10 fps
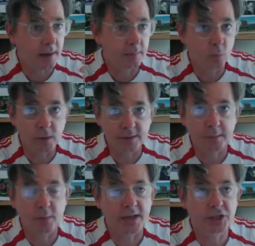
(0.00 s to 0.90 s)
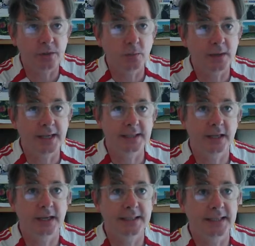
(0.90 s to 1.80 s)
with depression, with
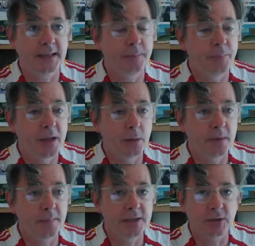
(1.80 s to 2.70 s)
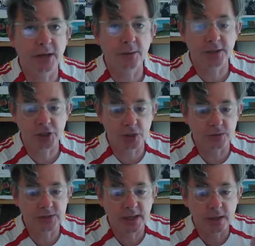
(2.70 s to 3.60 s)
anxiety, with mental health issues,
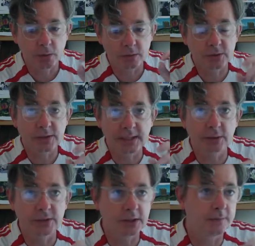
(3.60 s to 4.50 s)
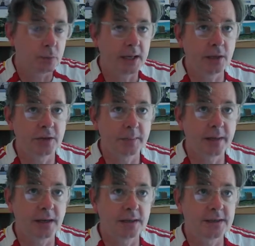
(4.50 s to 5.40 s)
we're also guilty of dwelling on the
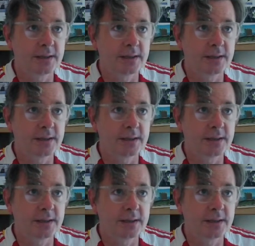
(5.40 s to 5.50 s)
past